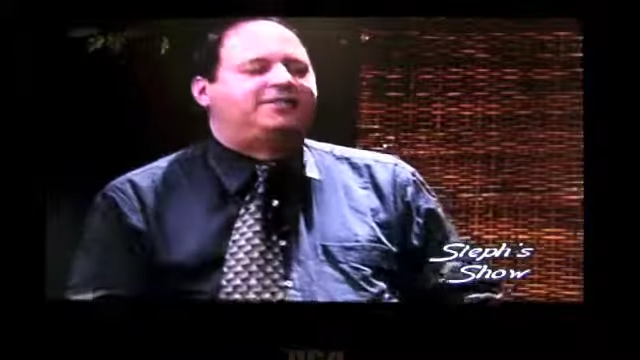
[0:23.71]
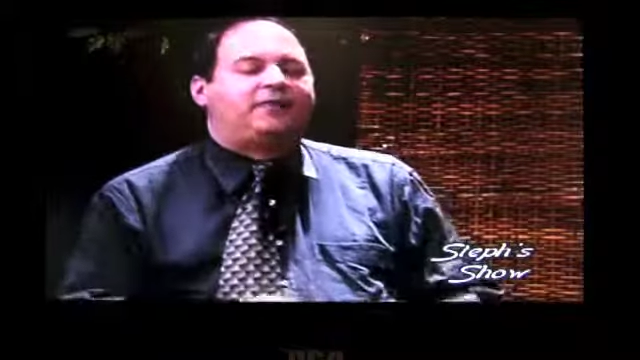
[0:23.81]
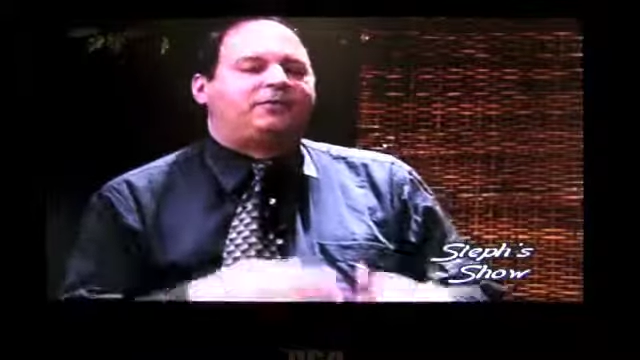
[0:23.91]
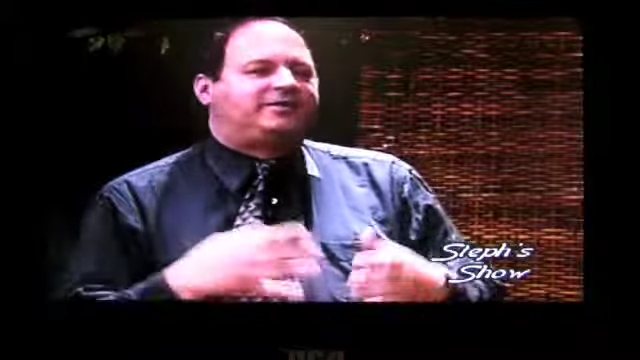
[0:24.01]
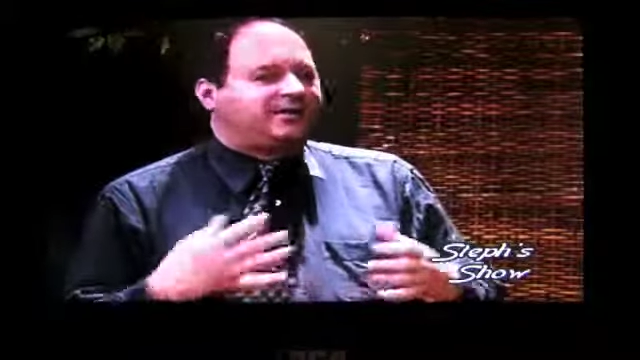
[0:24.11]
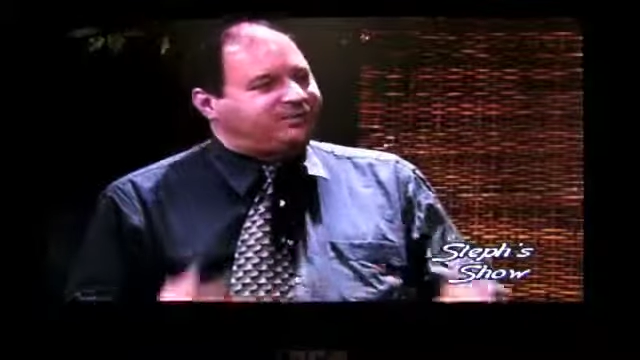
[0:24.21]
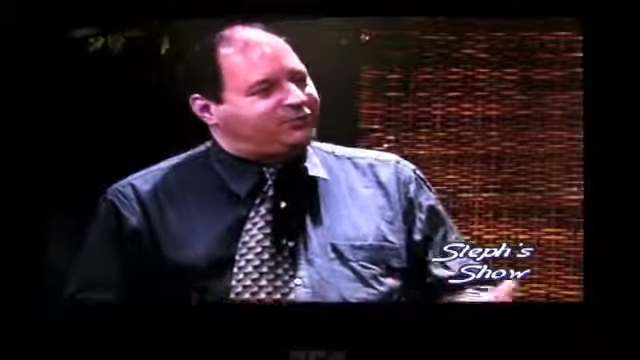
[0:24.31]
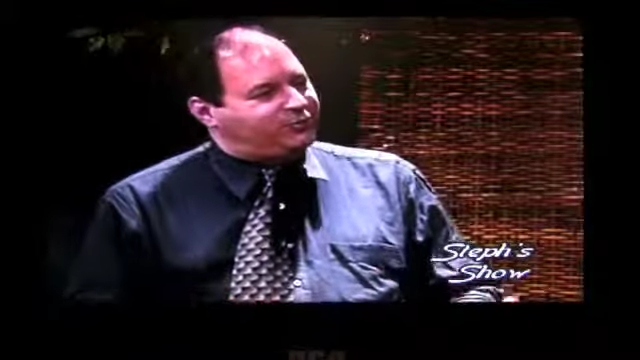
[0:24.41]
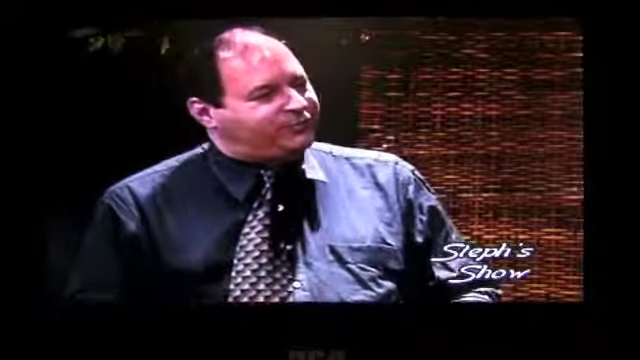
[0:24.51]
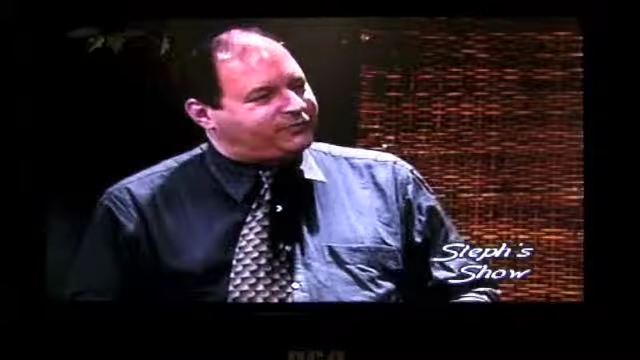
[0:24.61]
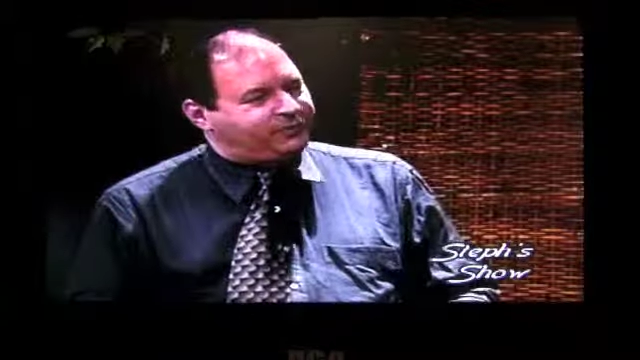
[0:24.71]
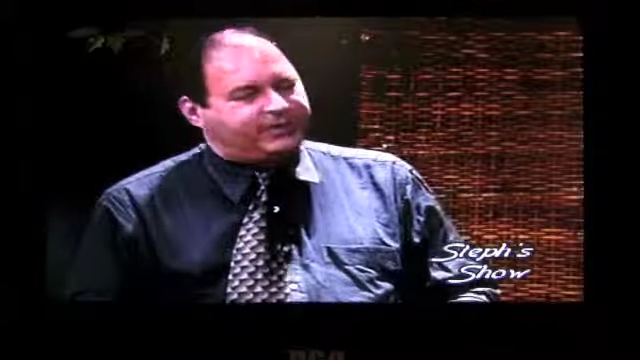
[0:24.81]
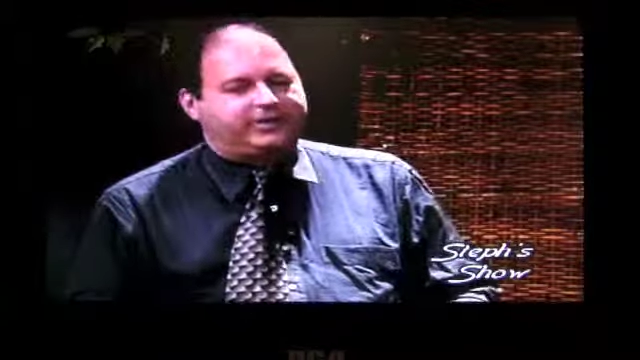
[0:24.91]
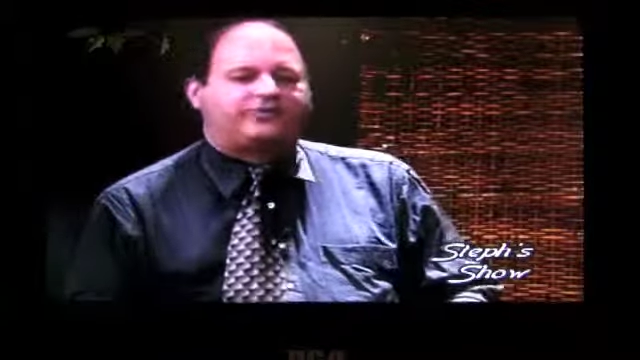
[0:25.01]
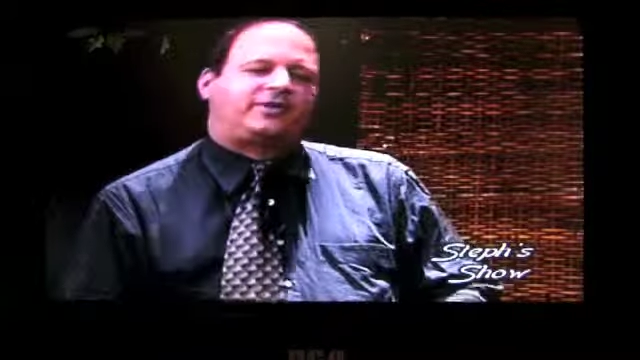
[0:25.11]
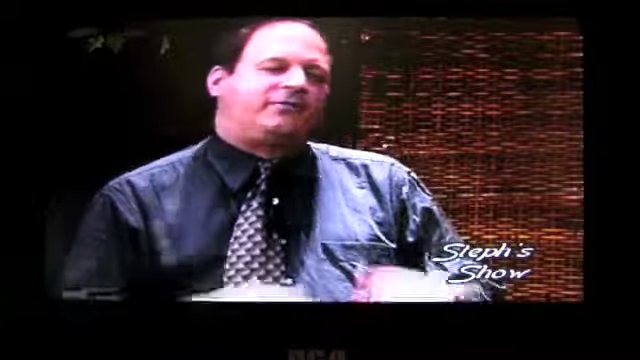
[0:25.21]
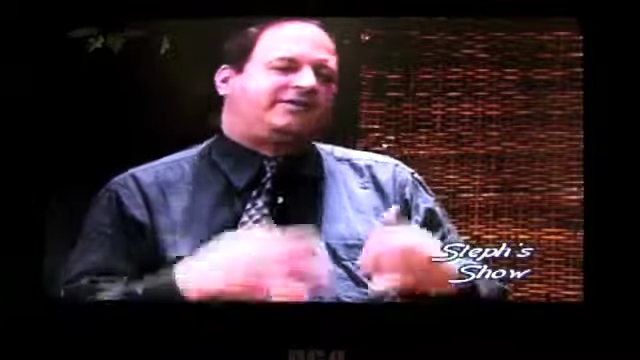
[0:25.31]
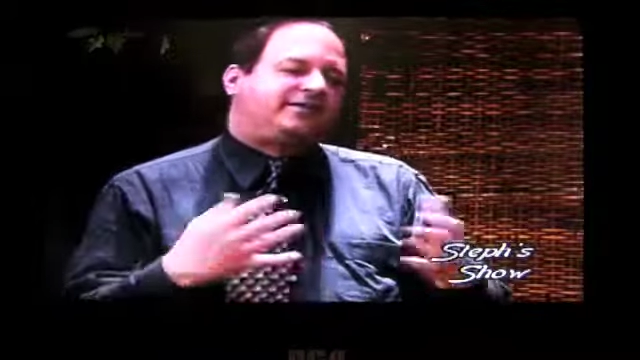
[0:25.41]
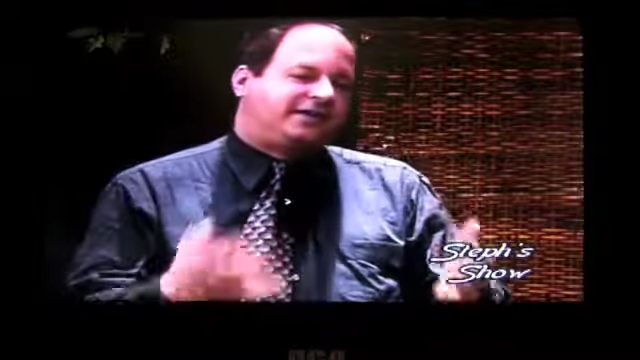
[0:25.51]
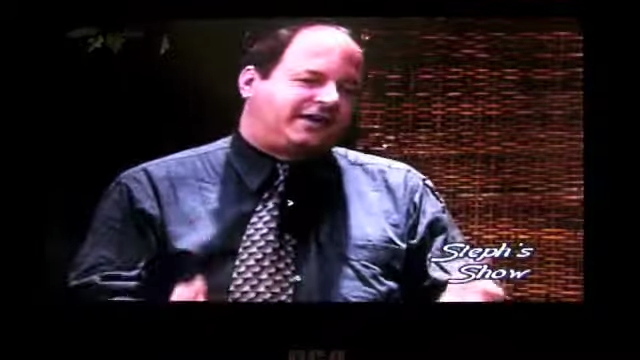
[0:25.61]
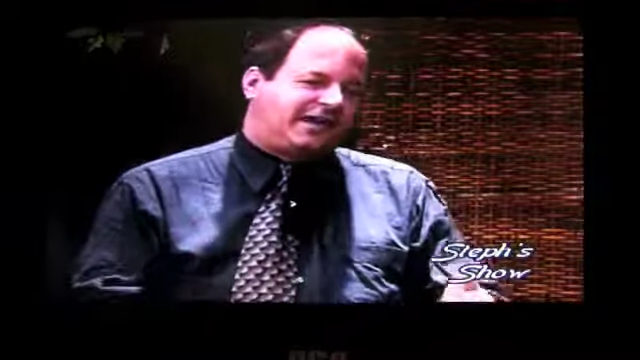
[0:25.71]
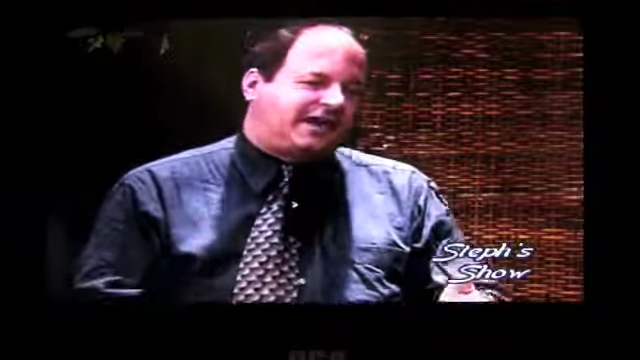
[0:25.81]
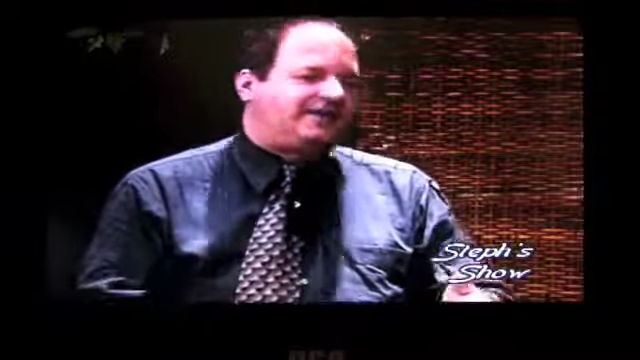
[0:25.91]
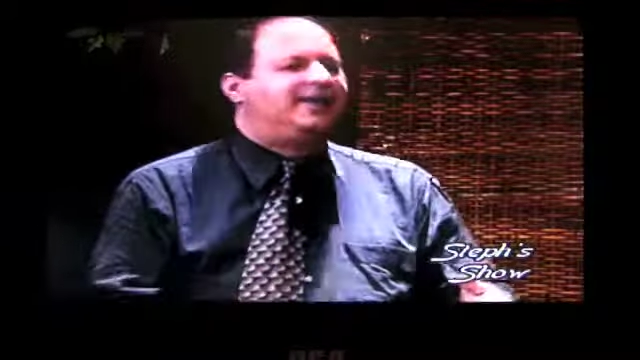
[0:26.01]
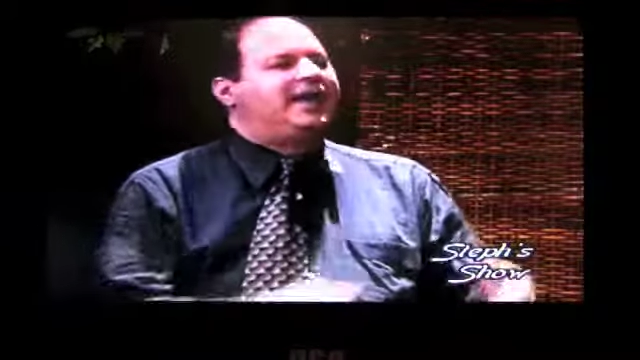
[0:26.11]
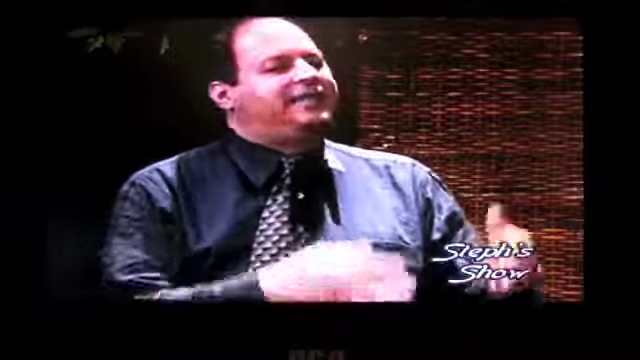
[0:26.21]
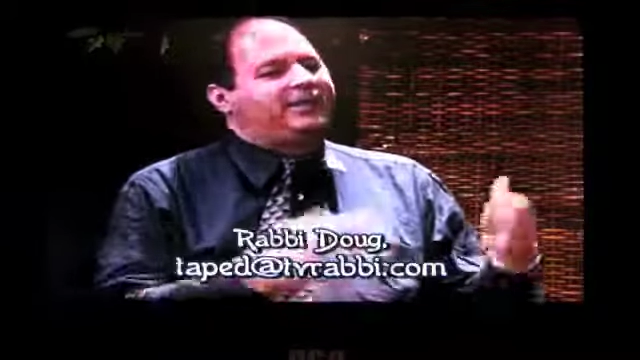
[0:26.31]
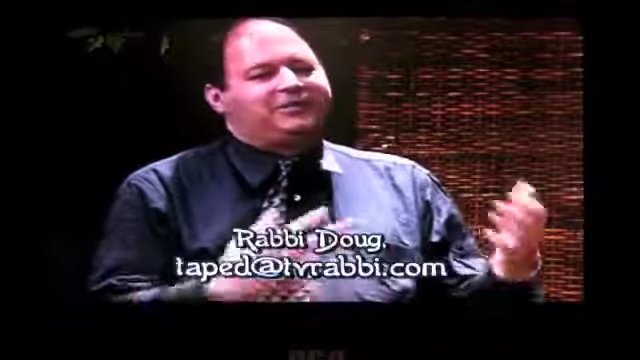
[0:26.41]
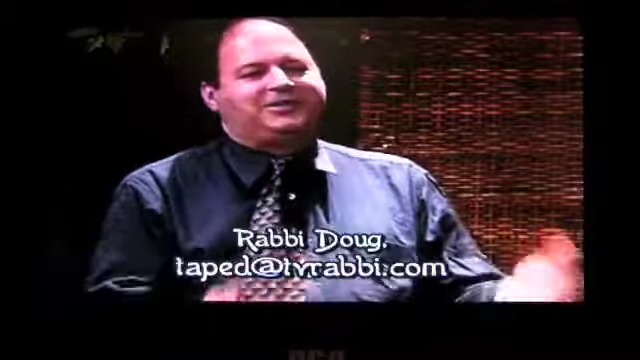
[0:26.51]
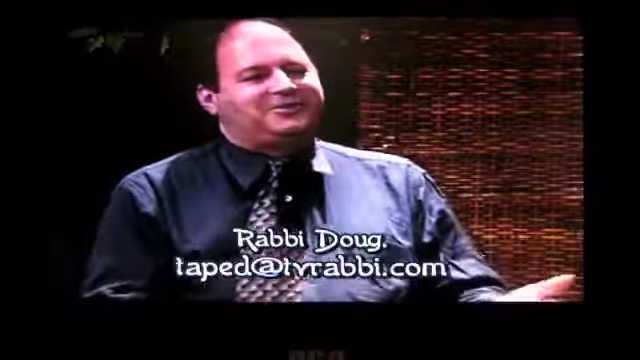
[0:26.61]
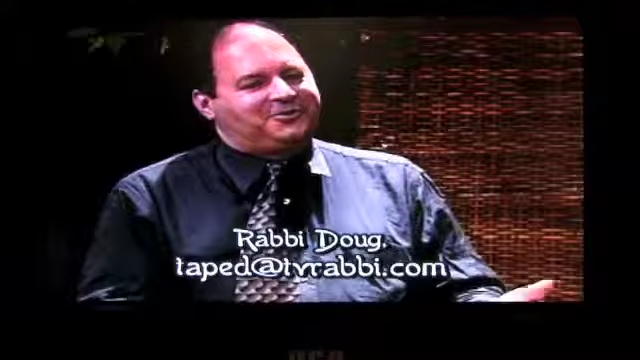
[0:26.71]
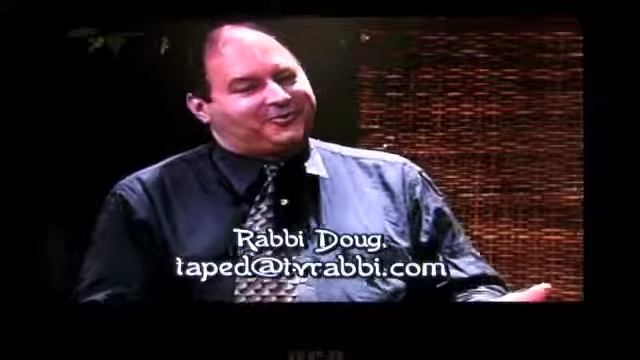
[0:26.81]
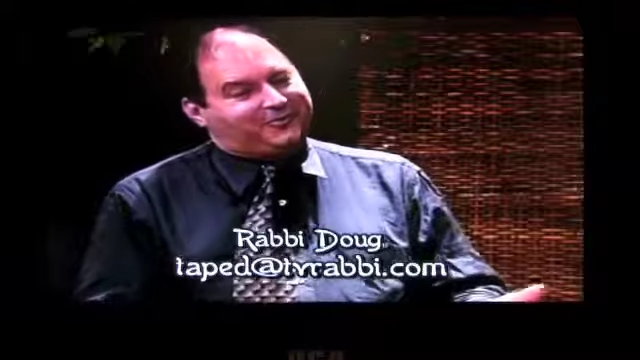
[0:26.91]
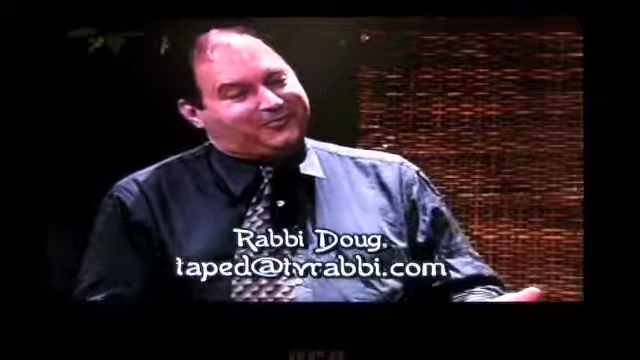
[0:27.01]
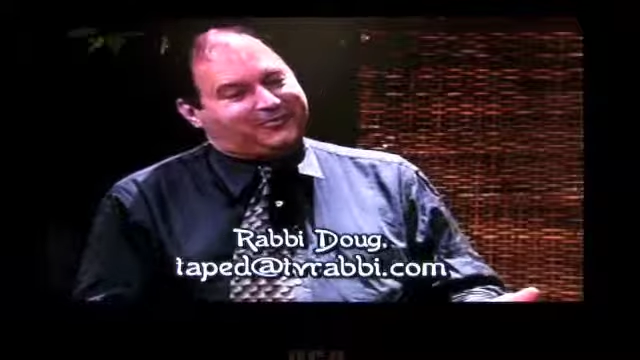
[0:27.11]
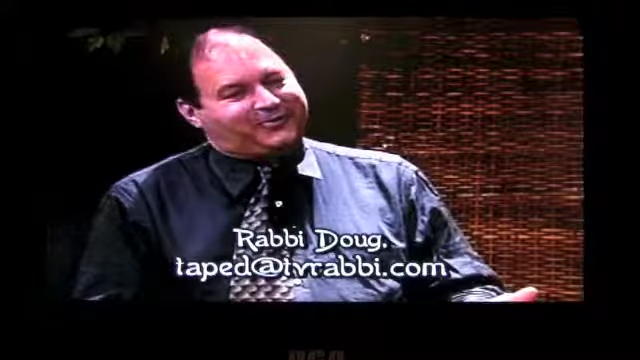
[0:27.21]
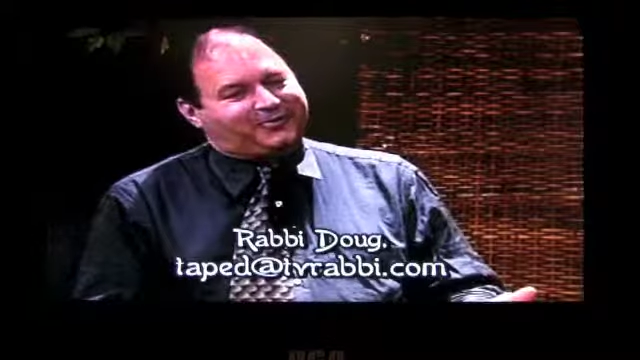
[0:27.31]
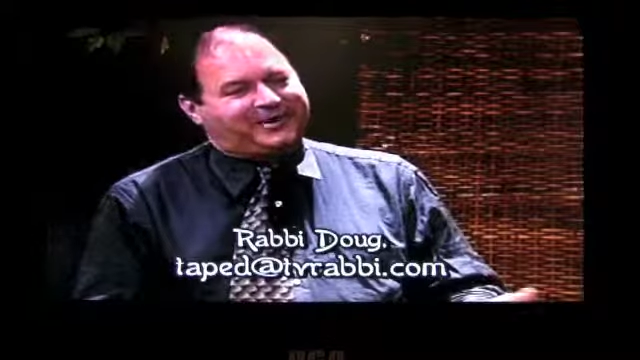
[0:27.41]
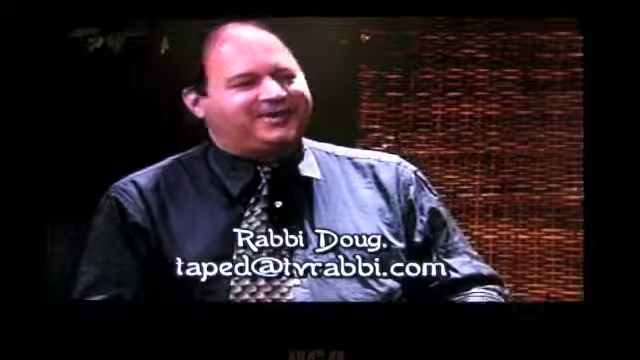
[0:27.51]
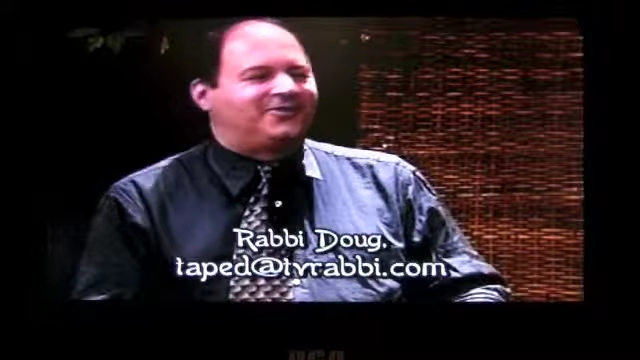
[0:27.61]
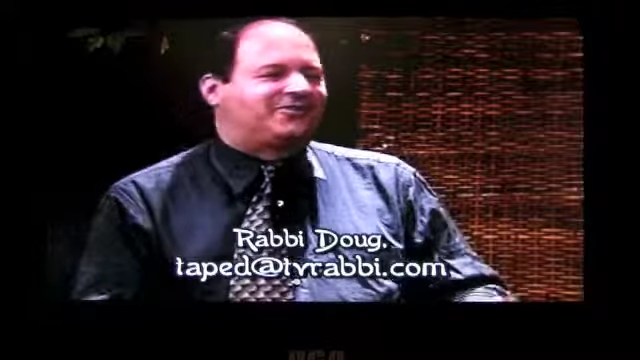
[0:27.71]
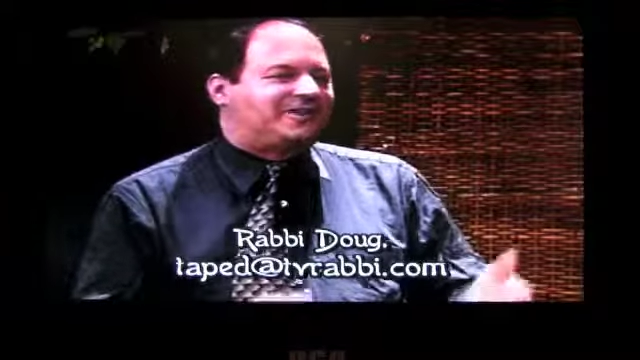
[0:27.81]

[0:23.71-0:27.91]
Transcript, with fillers: Then we didn't do it for so many years. Right. Then we did it again. And then we didn't do it for so many years.